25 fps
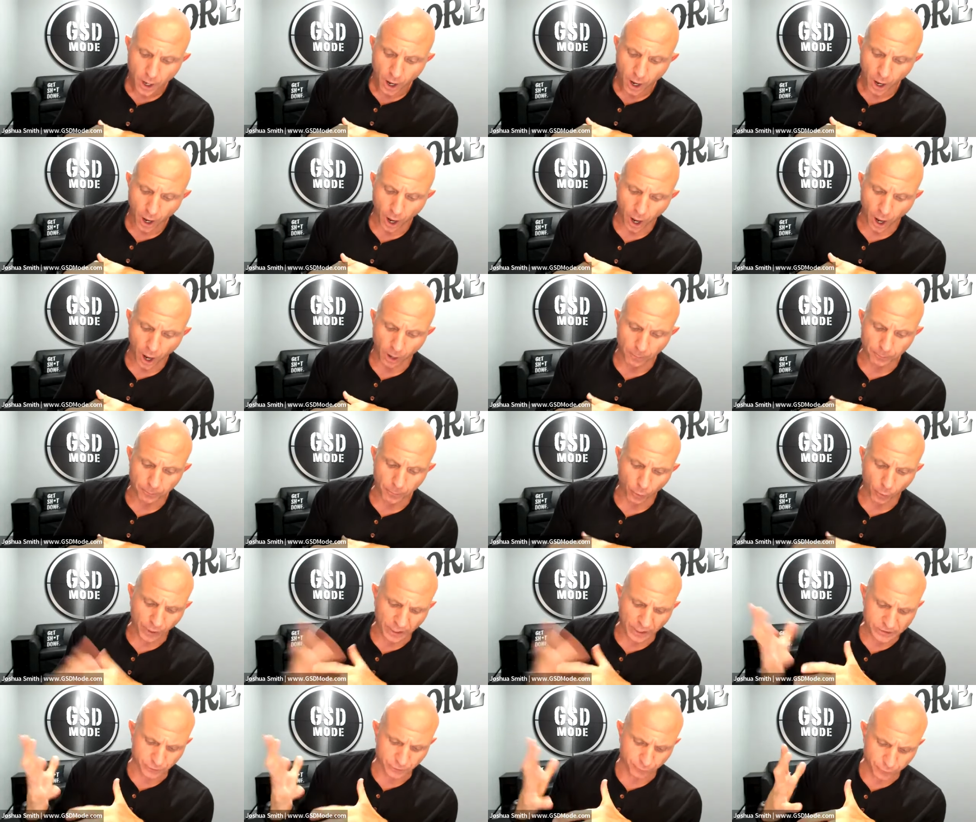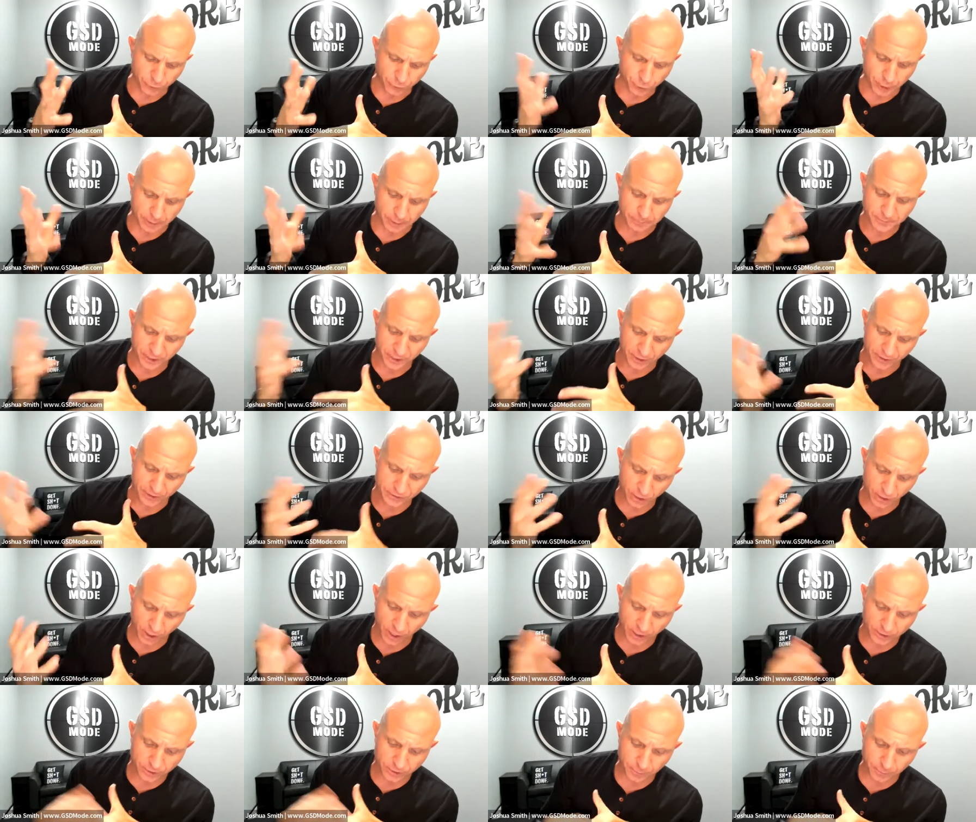Um, okay, so for drips, I already
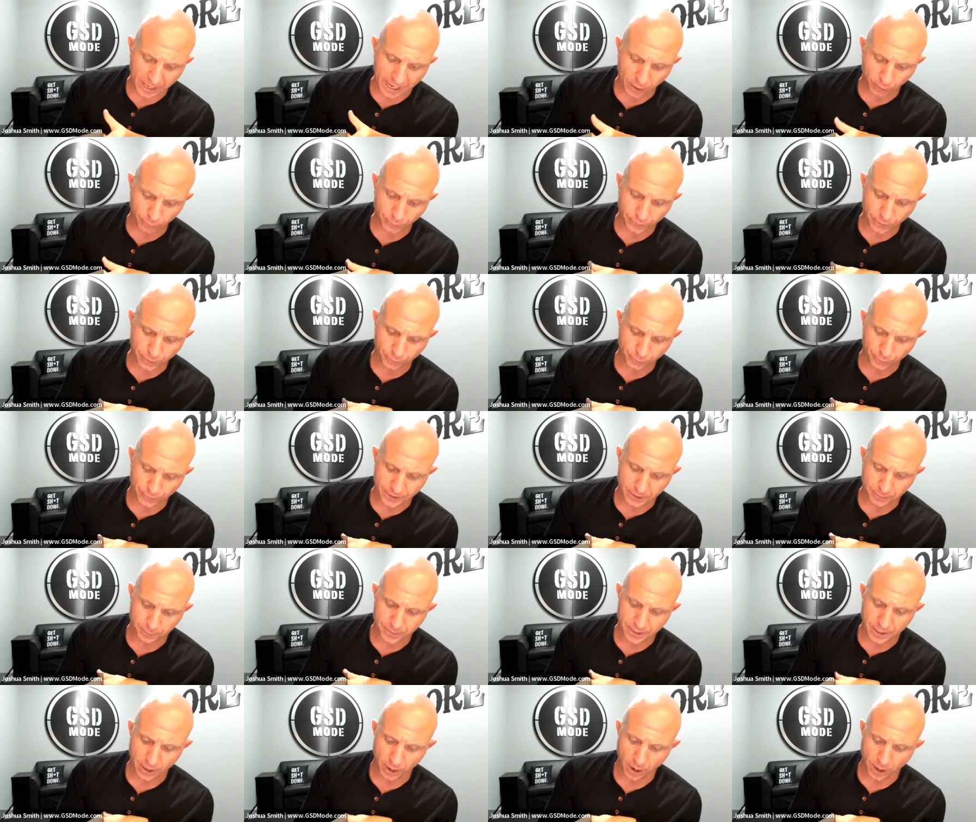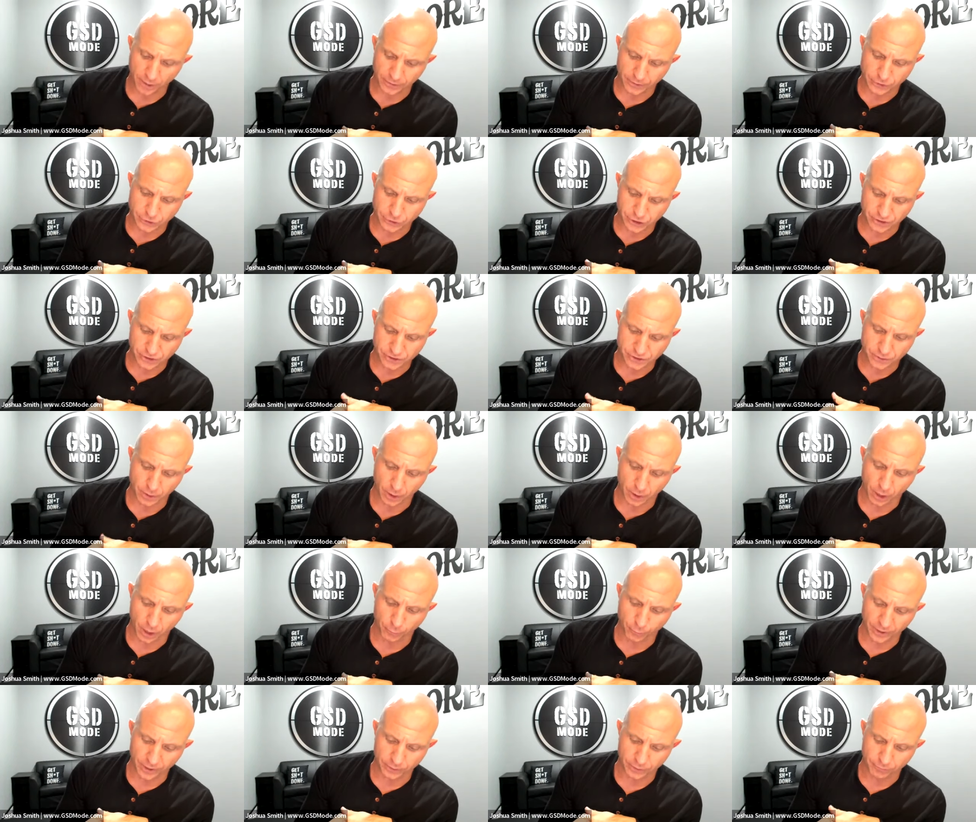talked about, you know, thinking beyond just
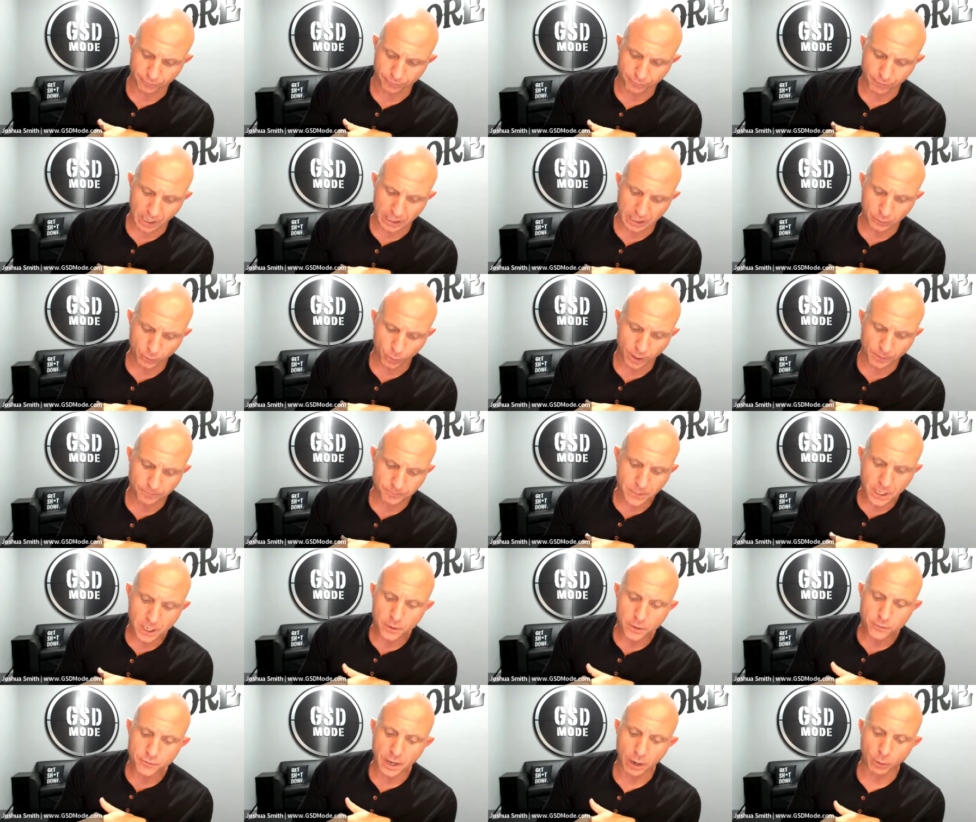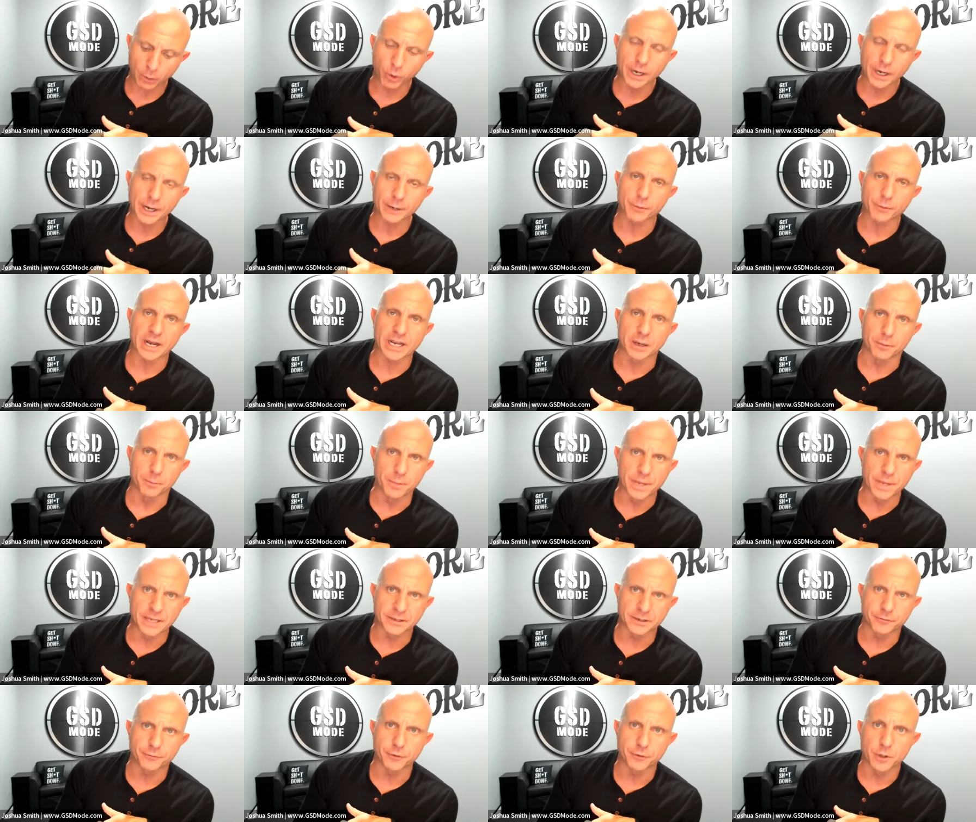uh, regular follow up. Now, what I
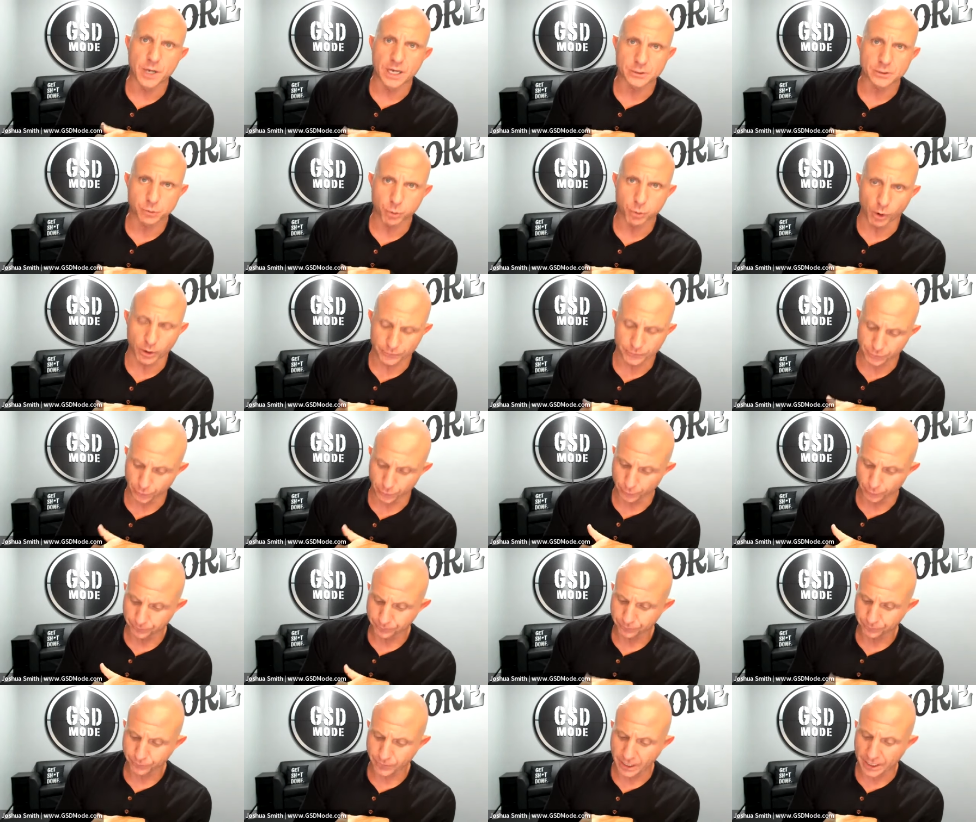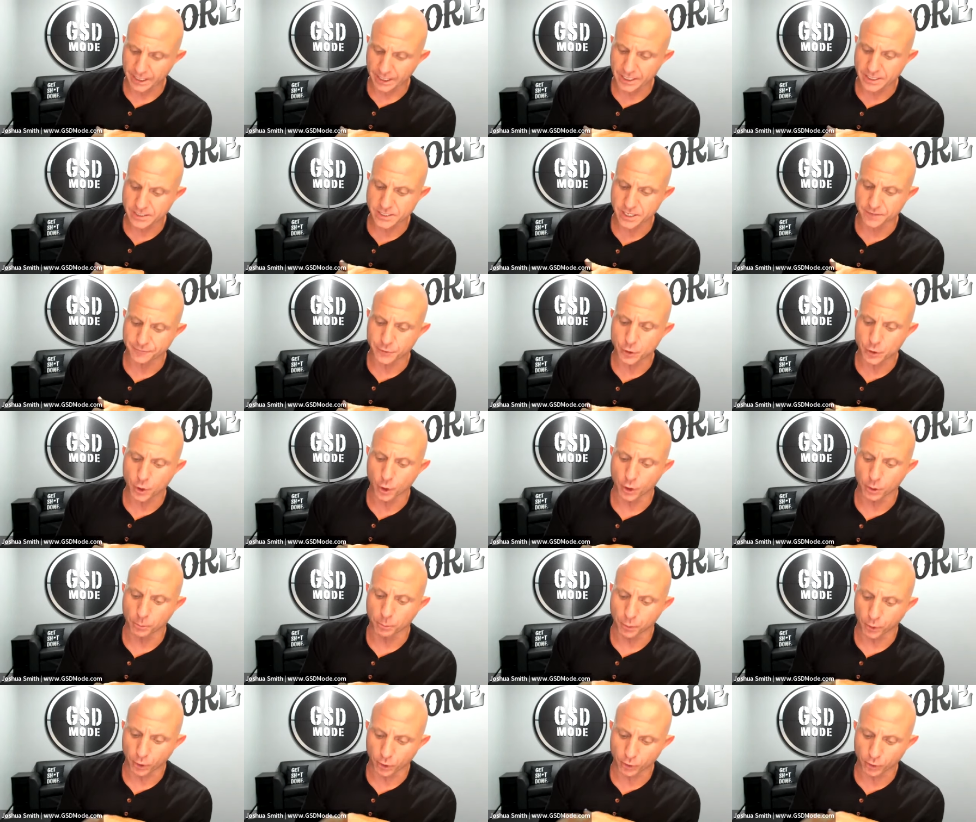recommend if you guys want to is if you go
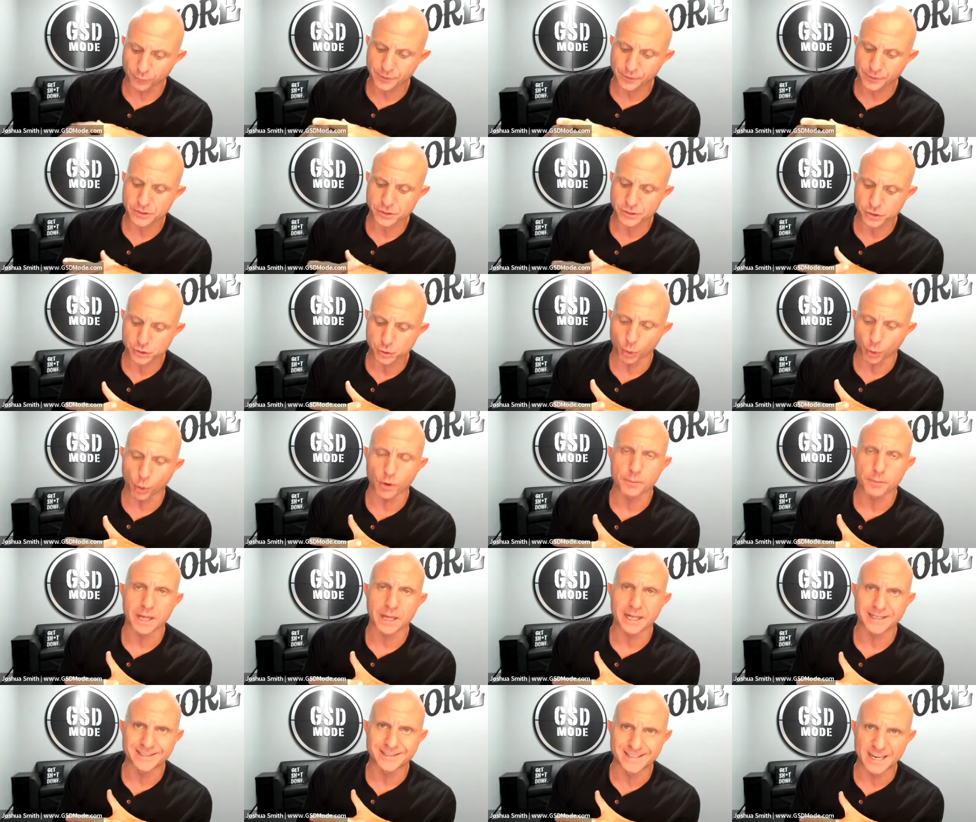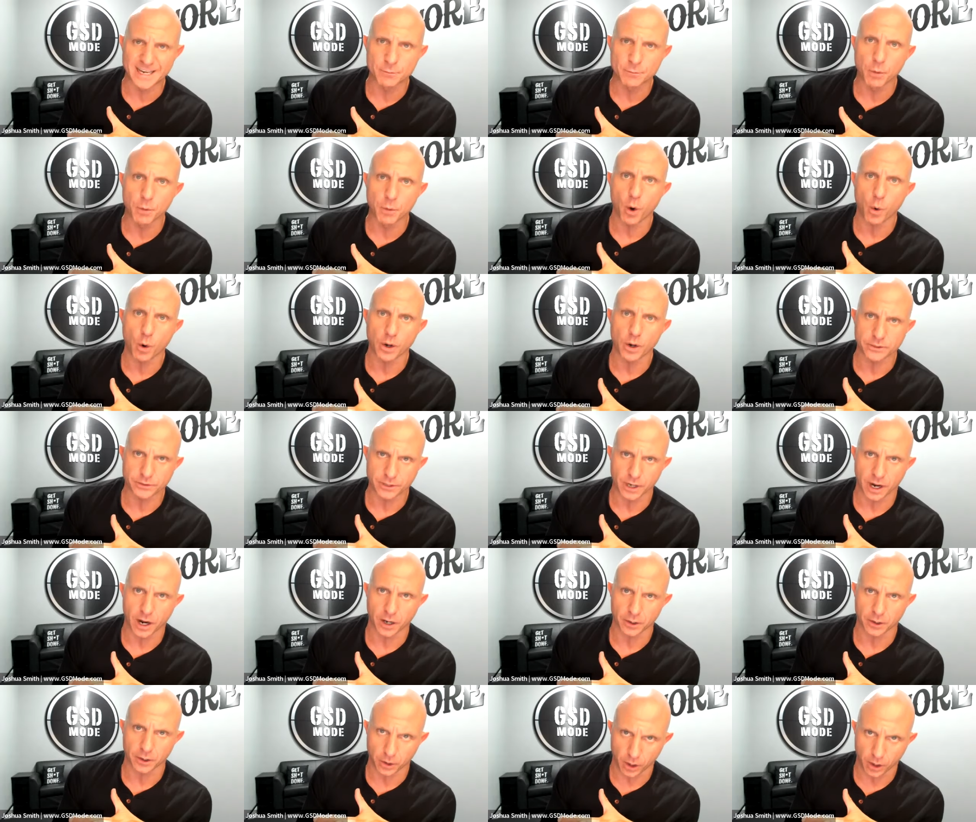to
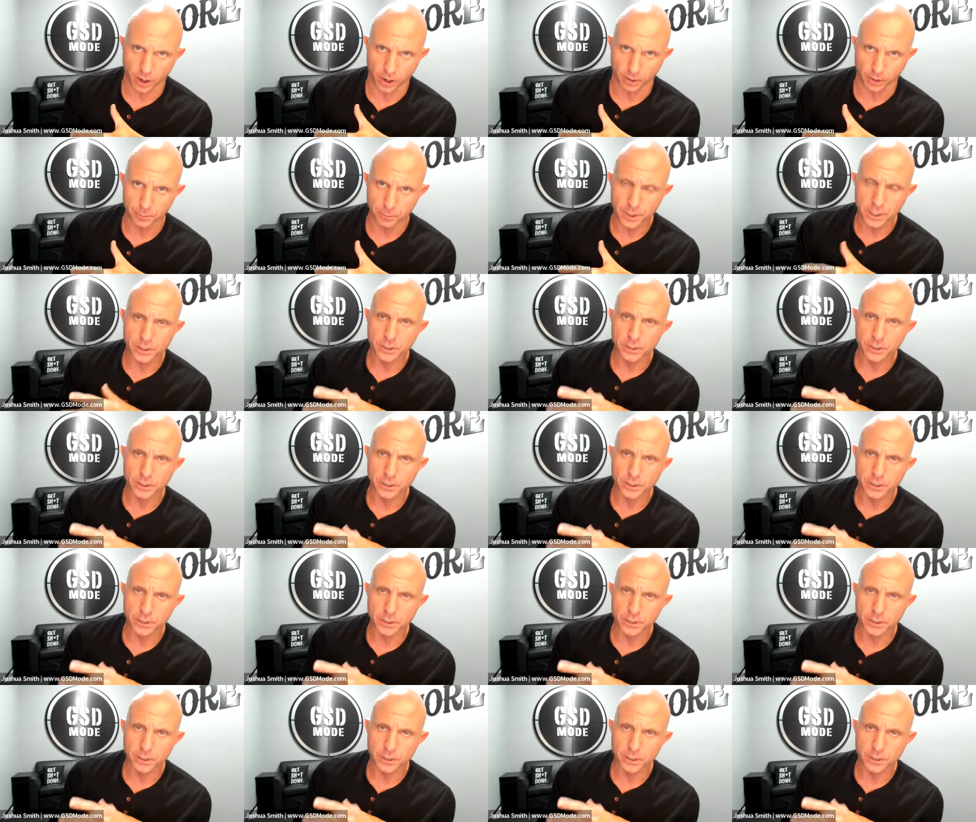perfectstormdemo.com.